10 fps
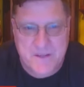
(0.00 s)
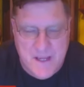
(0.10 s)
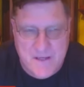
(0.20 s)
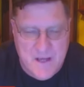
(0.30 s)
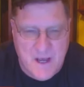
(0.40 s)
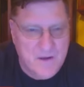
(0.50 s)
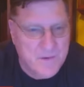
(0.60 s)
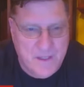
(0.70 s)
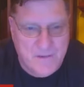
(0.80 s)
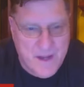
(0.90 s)
that
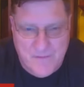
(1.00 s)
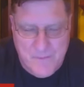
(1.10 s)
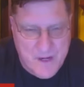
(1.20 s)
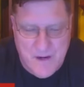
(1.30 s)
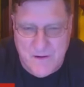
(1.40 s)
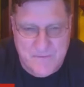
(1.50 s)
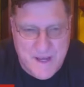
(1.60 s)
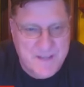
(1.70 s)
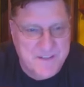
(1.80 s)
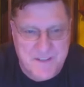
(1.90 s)
Netanyahu will ever have a pair of
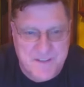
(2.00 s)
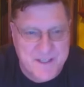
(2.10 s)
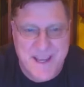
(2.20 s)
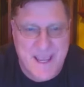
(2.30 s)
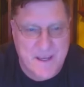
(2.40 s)
ICC